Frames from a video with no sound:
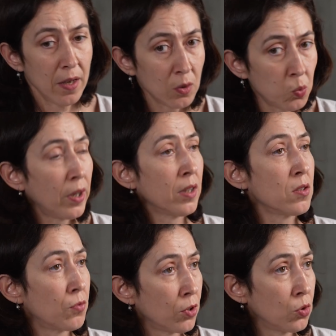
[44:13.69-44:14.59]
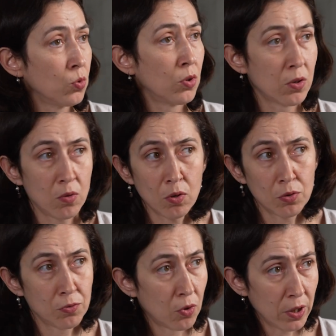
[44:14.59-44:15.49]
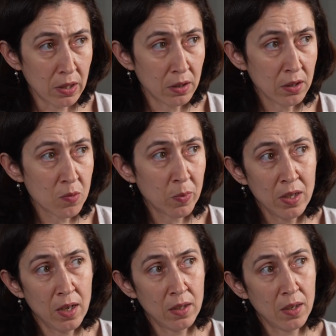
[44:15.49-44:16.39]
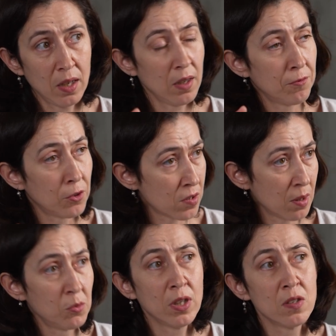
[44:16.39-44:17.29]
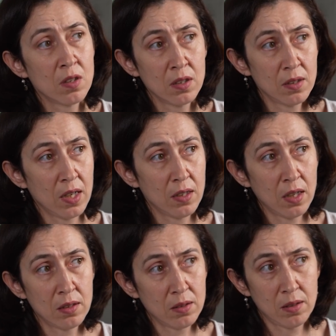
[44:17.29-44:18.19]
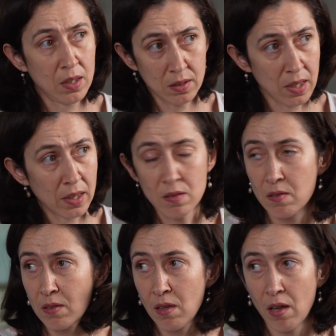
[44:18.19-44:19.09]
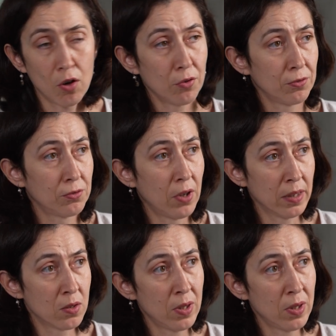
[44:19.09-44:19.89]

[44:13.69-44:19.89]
it works for 2 or 3 or 4 years, but then for some reason it gets cut off, right?